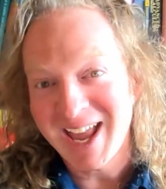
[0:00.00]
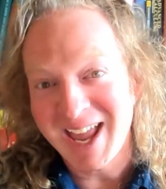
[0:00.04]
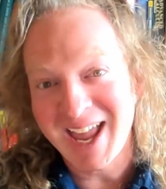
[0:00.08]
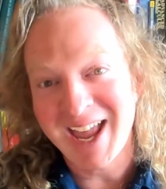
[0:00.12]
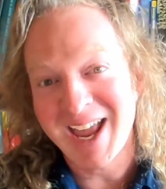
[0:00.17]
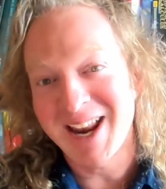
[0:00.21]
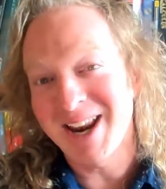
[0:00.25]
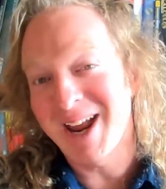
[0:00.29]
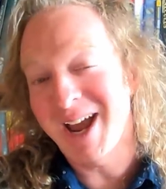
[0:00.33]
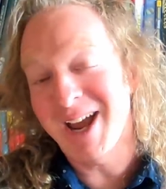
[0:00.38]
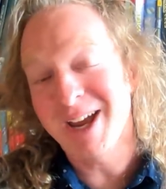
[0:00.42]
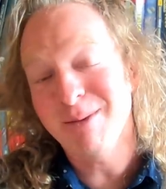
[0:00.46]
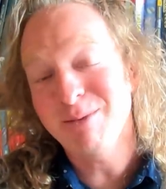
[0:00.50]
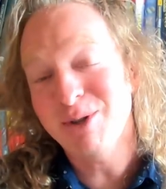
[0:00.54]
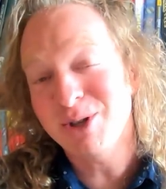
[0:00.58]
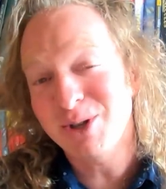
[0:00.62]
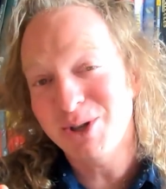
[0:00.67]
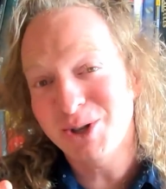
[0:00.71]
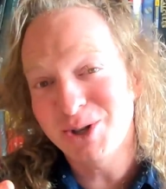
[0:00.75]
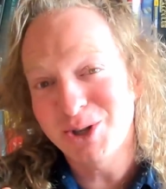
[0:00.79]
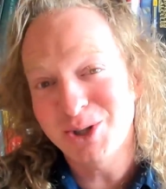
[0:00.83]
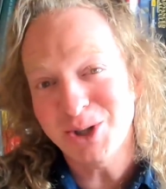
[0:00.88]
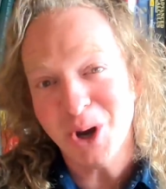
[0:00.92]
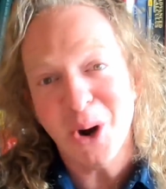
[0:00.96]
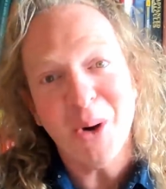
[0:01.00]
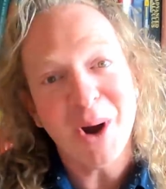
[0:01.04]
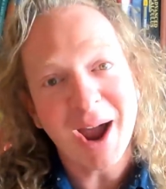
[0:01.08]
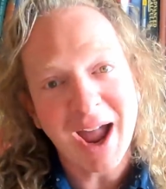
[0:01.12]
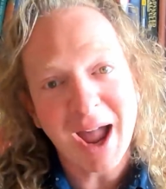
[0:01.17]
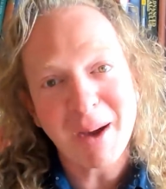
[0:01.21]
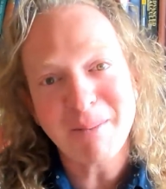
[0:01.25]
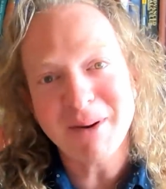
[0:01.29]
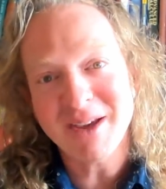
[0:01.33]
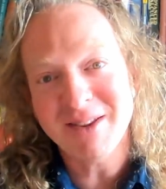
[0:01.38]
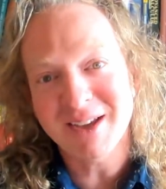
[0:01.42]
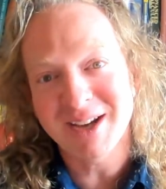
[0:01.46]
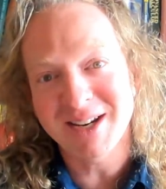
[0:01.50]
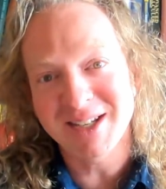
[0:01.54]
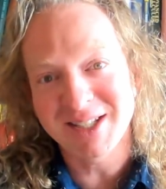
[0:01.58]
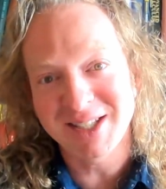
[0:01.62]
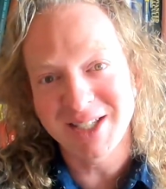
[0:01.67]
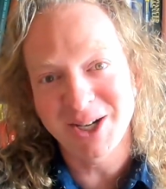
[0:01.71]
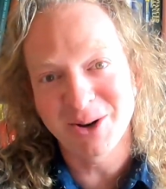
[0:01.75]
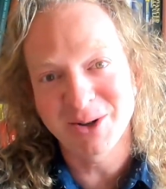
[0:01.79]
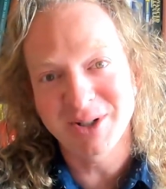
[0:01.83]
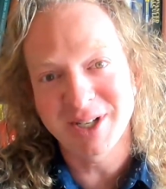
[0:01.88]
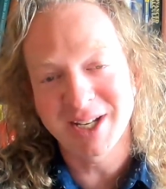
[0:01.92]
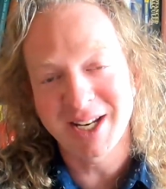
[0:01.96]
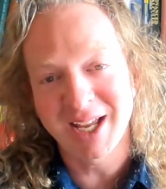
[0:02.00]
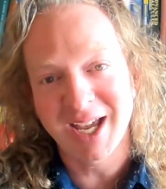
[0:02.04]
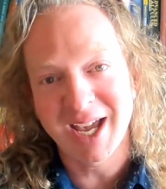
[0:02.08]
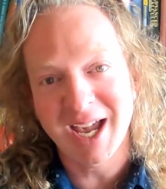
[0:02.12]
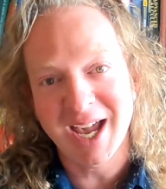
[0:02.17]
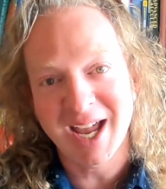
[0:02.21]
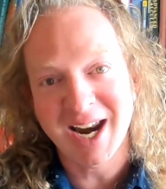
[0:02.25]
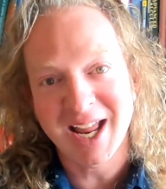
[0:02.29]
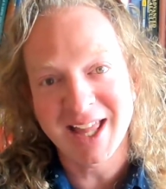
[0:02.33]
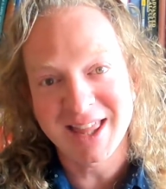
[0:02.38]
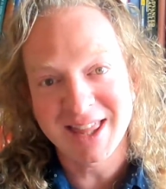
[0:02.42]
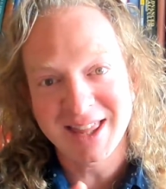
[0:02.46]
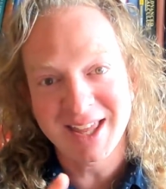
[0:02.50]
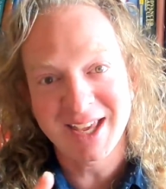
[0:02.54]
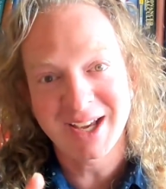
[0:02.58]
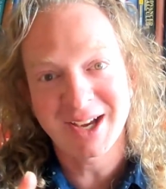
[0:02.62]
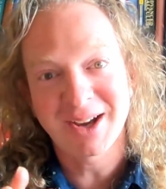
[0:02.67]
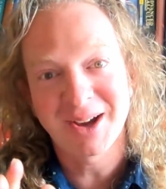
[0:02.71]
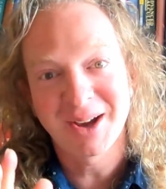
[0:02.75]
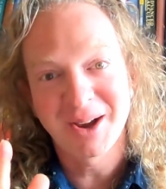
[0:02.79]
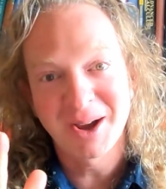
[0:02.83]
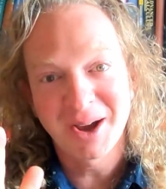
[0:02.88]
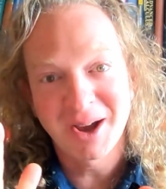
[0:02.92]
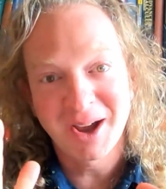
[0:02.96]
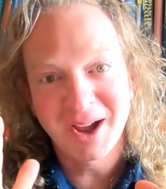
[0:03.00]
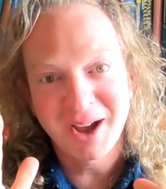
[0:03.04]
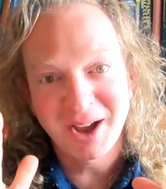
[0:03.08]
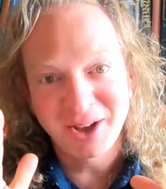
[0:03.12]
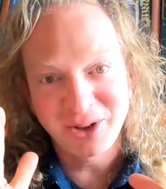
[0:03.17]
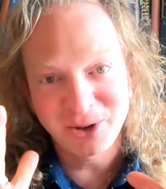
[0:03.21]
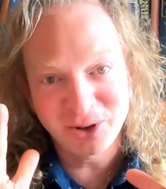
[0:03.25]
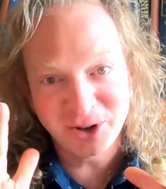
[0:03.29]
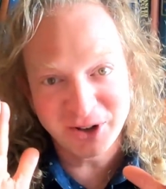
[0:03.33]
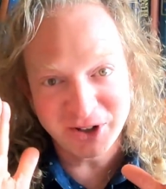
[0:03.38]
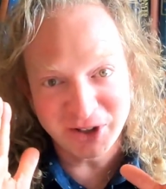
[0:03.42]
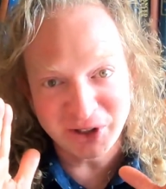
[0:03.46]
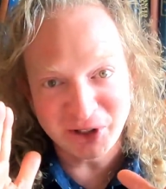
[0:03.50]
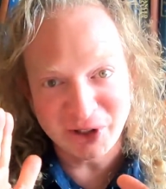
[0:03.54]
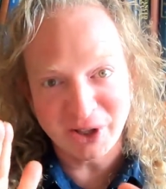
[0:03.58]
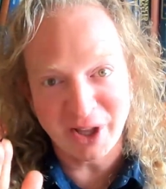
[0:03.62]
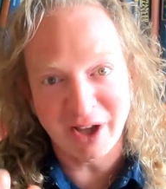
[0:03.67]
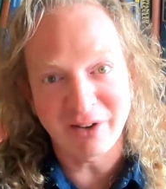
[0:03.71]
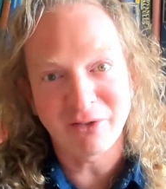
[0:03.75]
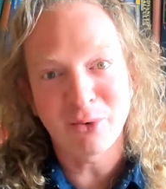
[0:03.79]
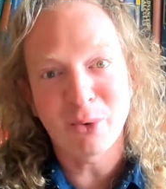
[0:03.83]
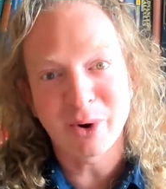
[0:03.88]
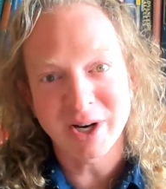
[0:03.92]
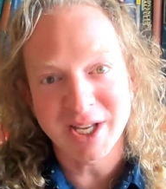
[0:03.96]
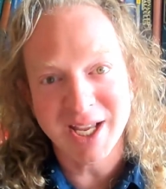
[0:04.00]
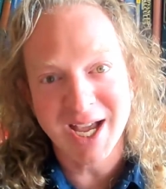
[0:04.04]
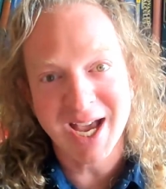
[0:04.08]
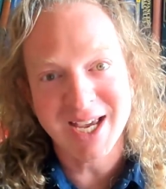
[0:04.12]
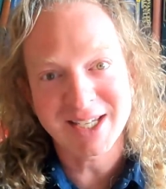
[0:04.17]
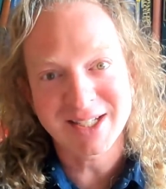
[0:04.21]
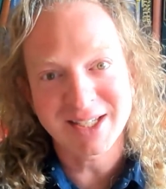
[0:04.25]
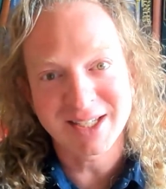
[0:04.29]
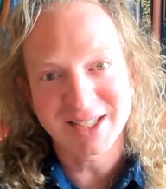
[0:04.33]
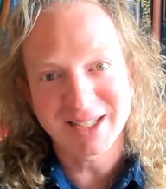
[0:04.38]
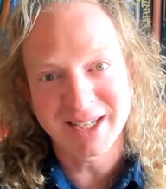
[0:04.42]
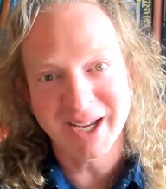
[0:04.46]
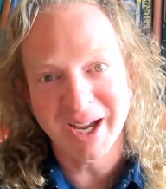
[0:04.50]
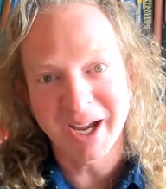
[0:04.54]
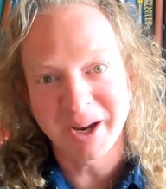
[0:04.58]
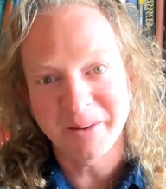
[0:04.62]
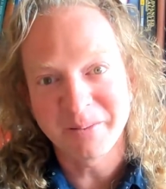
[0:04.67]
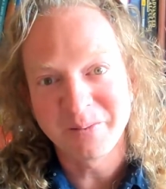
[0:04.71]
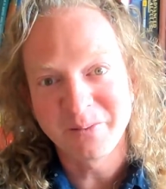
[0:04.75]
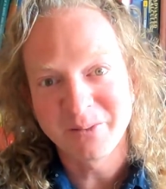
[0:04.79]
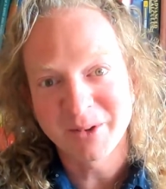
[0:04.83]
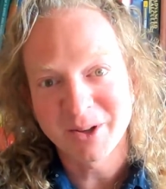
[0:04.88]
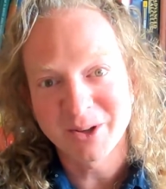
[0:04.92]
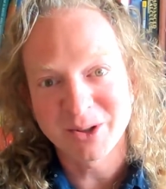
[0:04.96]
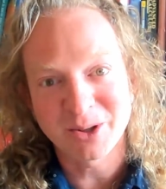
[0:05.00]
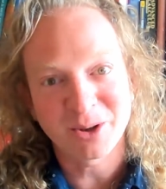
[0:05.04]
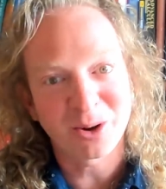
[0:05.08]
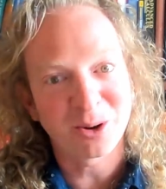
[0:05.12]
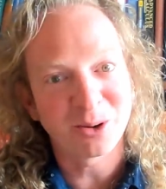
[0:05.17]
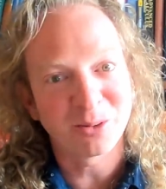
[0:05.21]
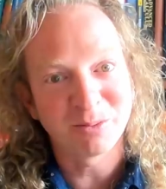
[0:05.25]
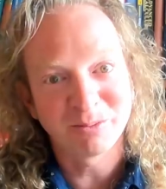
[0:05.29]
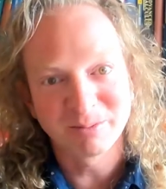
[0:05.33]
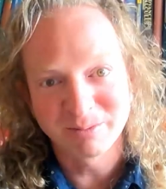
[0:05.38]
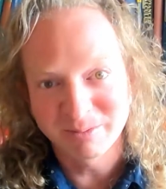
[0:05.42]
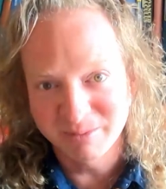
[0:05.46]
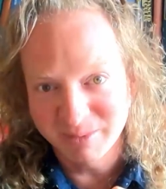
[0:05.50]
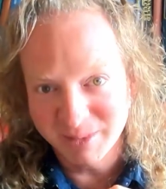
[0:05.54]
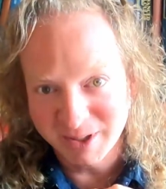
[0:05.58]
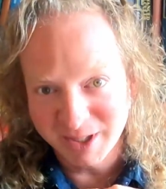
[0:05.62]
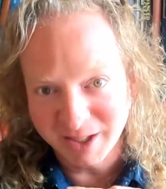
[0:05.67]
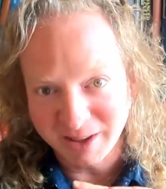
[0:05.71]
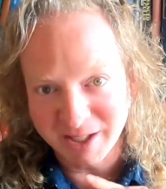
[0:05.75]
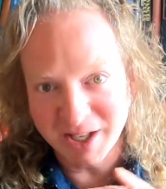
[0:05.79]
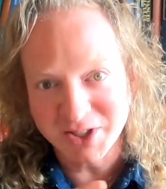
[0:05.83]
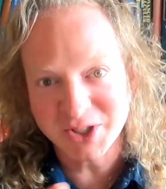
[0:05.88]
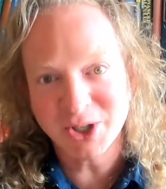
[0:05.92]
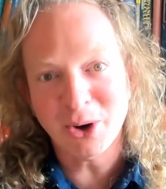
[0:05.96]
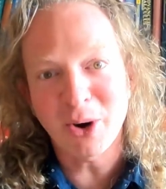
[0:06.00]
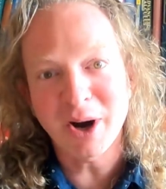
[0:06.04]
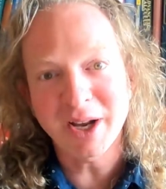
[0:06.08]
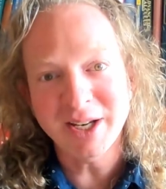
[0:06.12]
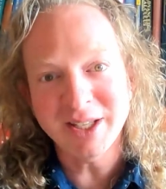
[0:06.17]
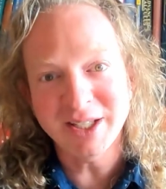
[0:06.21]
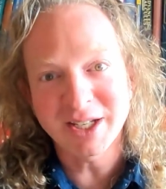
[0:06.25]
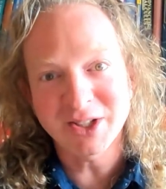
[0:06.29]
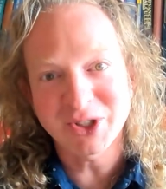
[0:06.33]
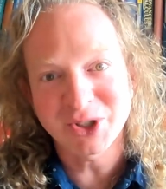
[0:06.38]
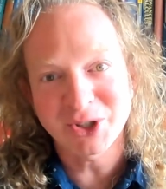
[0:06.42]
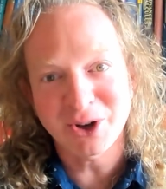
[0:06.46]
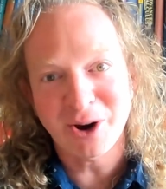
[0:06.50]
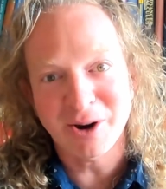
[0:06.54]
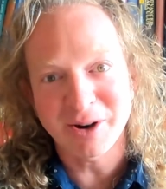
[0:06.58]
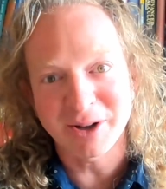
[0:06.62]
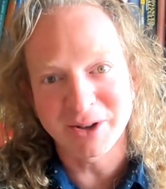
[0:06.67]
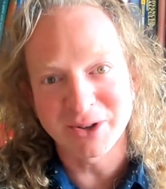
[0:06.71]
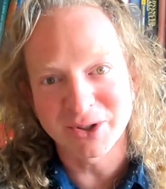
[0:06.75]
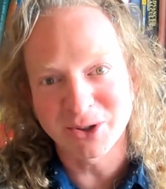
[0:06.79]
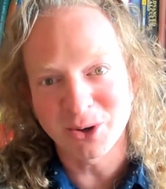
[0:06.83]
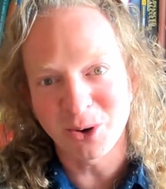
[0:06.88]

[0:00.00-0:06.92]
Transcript: And I'm just so happy that he's here today. And I think you're going to love what he has to say. So let's go ahead and get started.